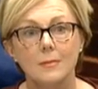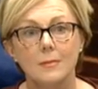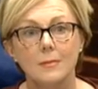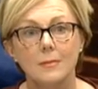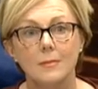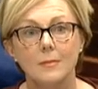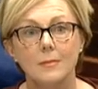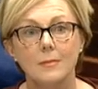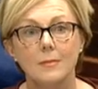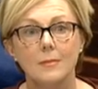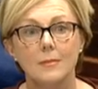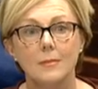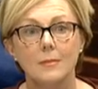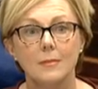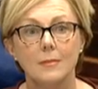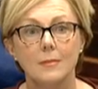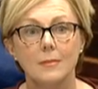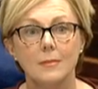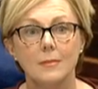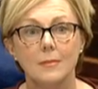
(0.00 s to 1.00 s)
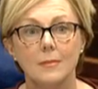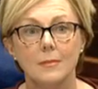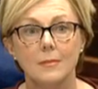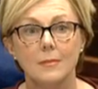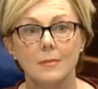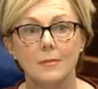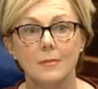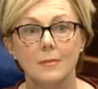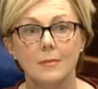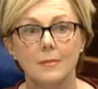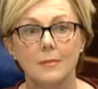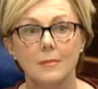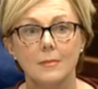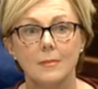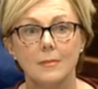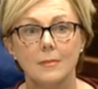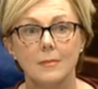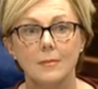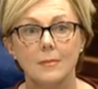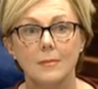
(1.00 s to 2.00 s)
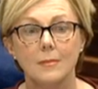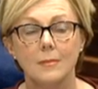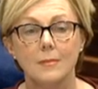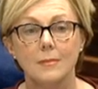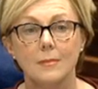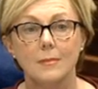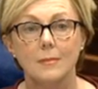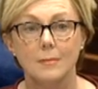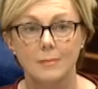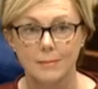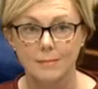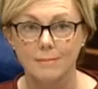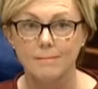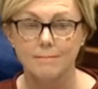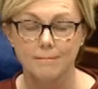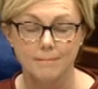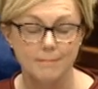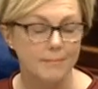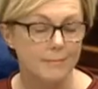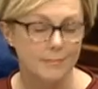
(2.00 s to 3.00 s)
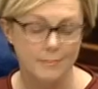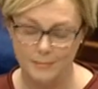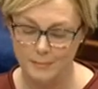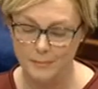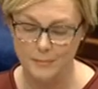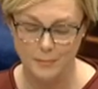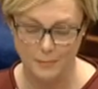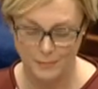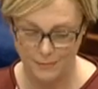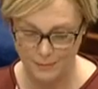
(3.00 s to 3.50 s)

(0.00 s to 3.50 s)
this happened out of the blue, and the first they heard about it, or the first they noticed, was when